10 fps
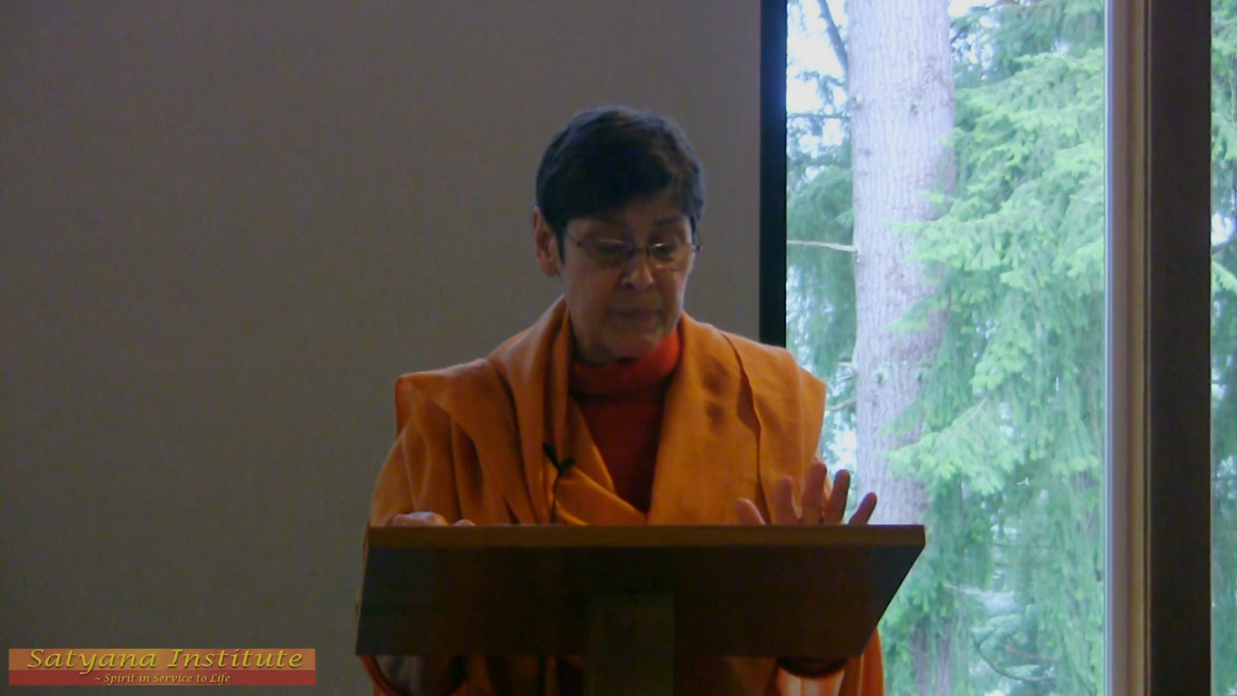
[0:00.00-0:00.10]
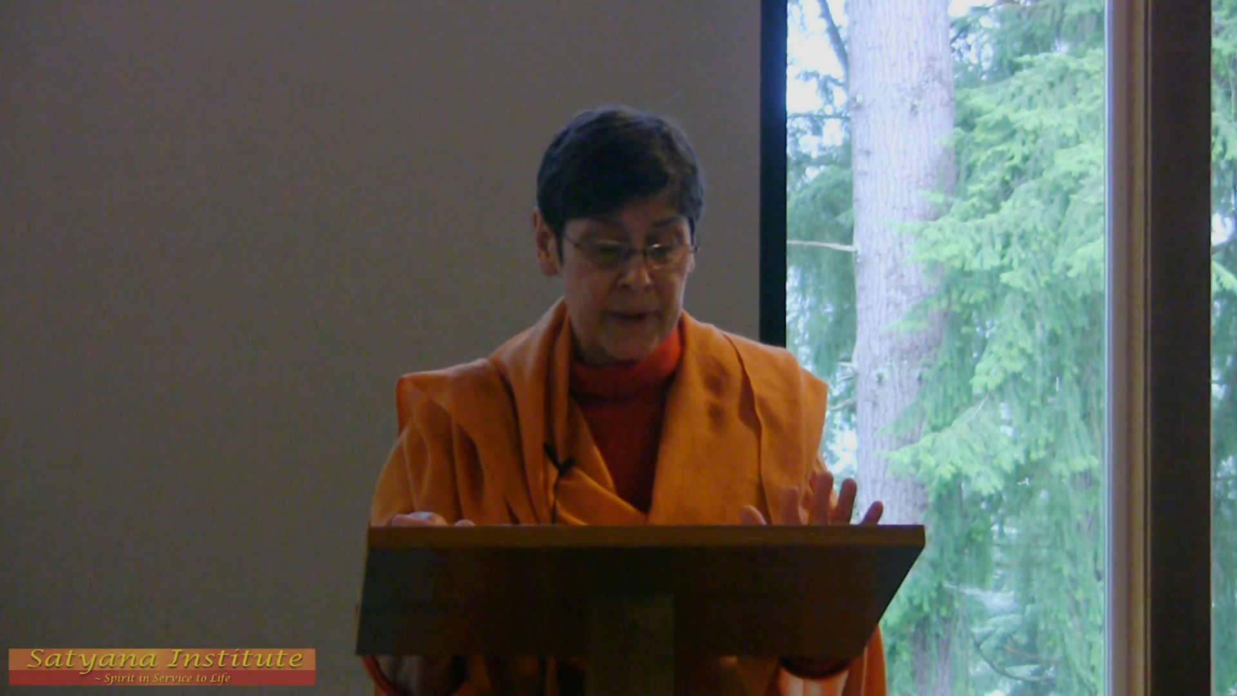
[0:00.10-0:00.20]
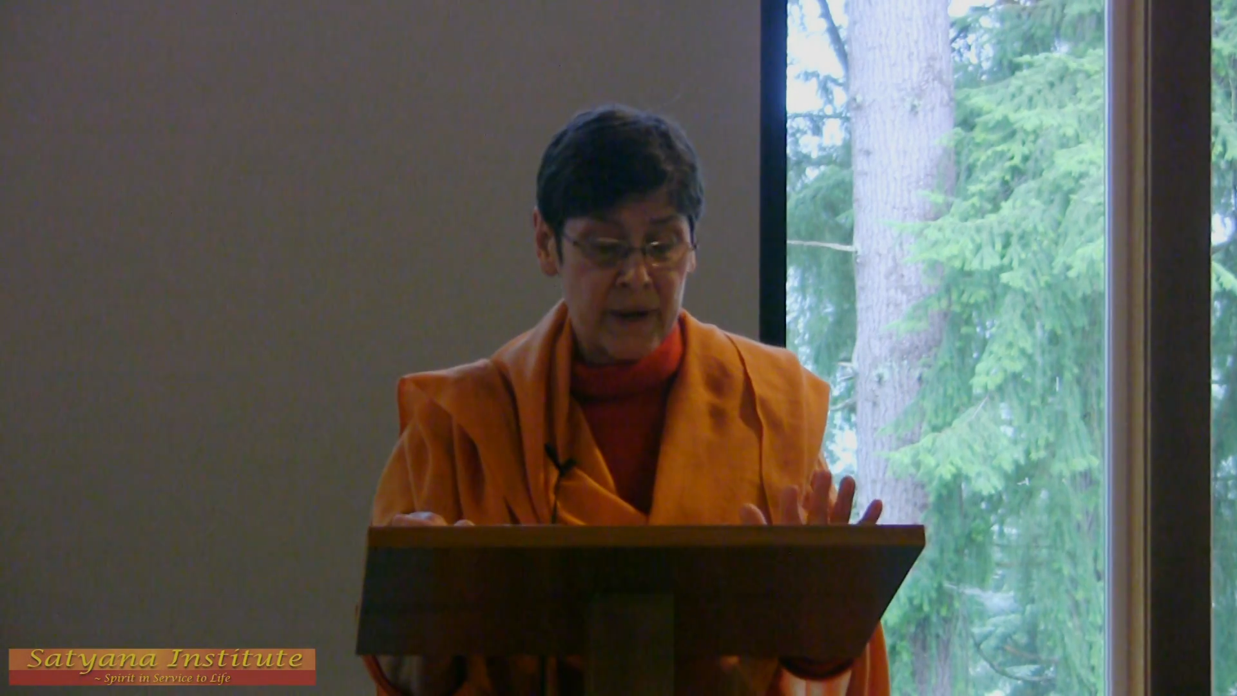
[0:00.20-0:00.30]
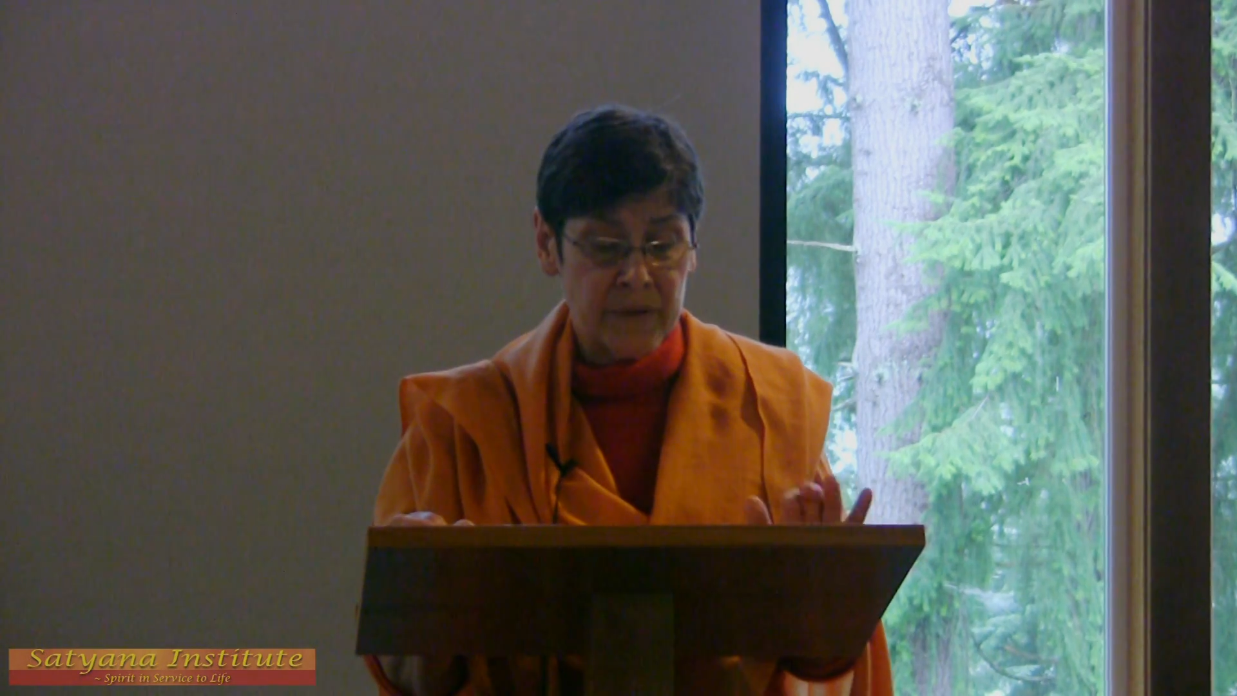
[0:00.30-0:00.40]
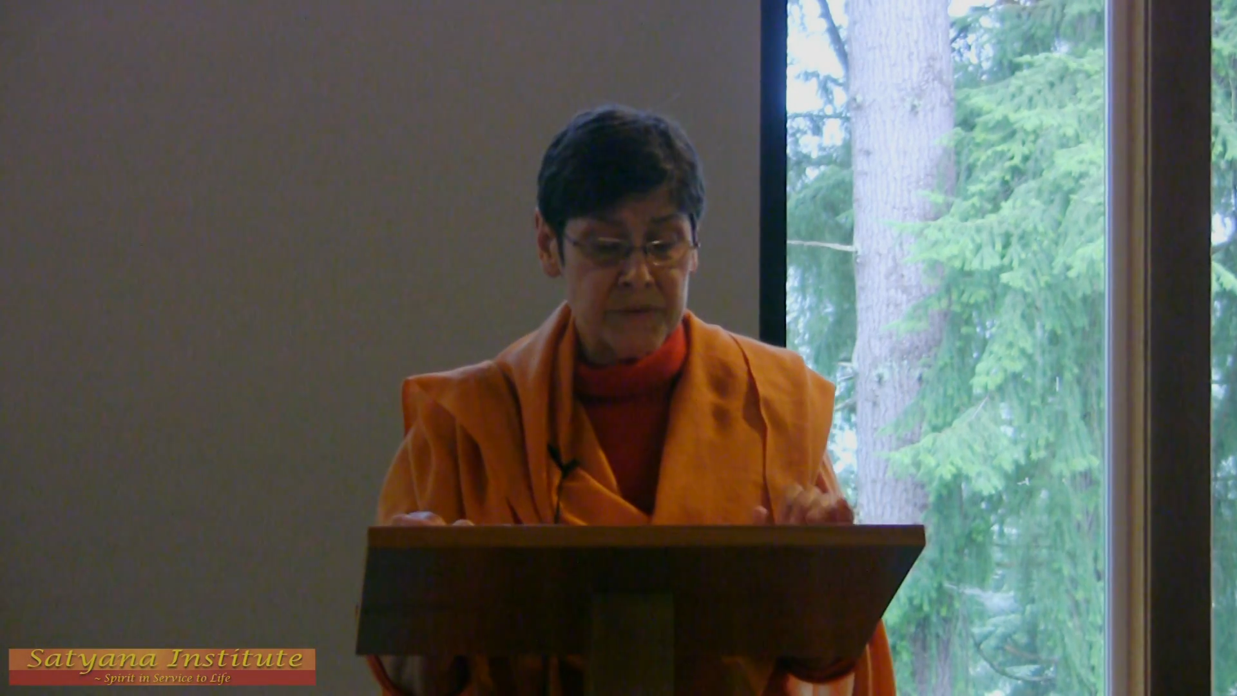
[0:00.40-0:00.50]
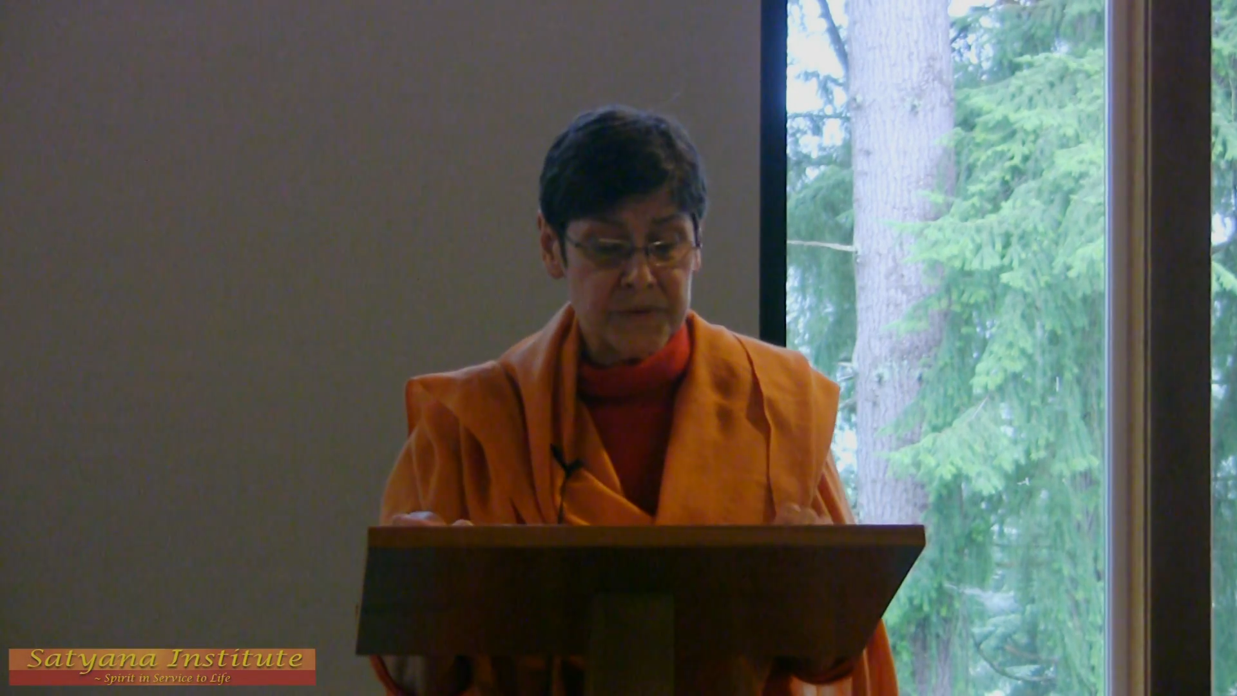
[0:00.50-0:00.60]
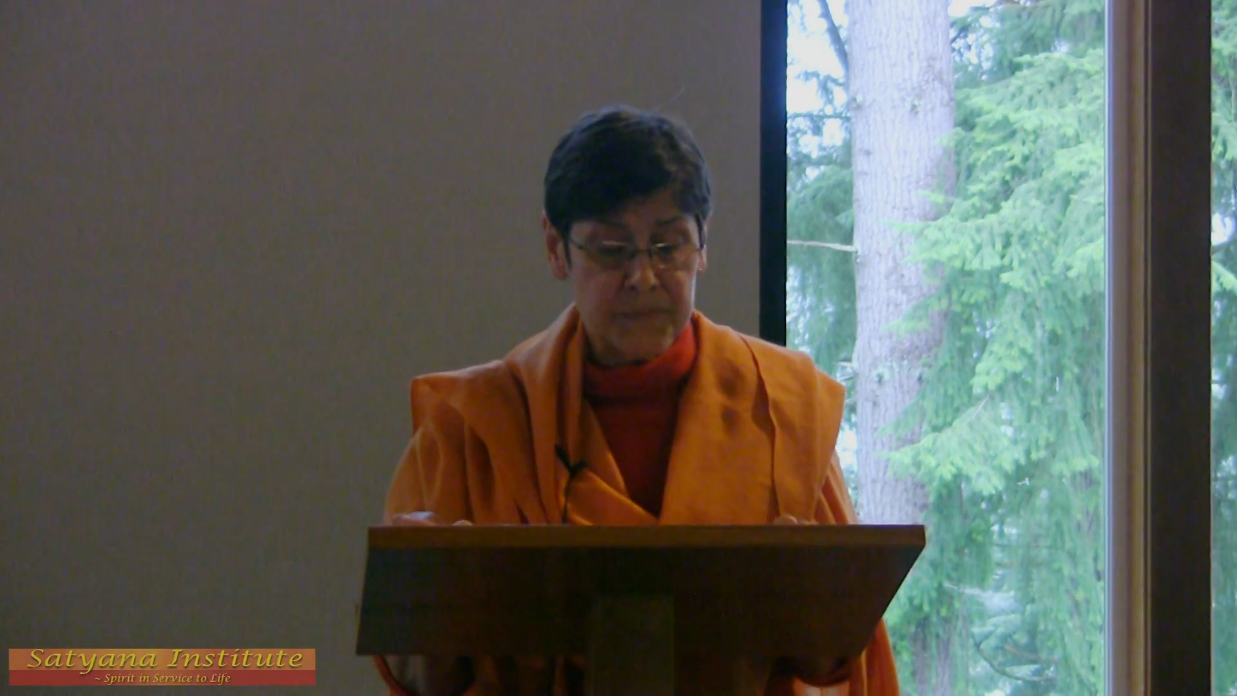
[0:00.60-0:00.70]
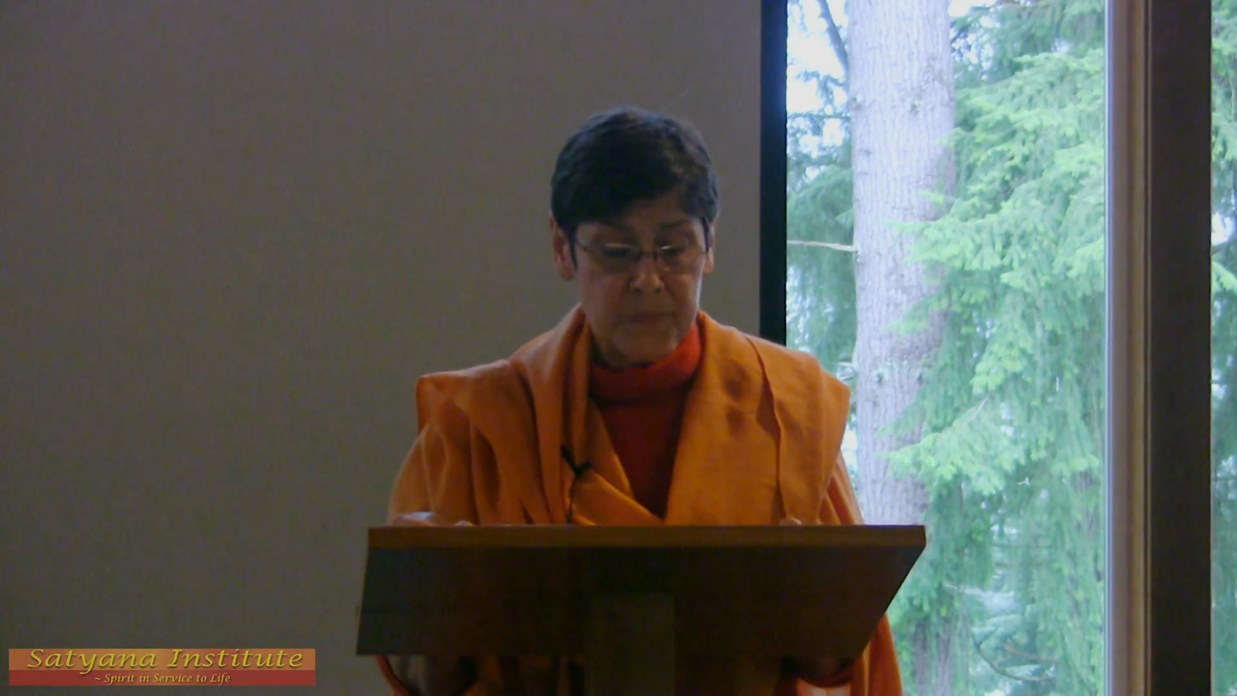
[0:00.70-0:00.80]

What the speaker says: paths.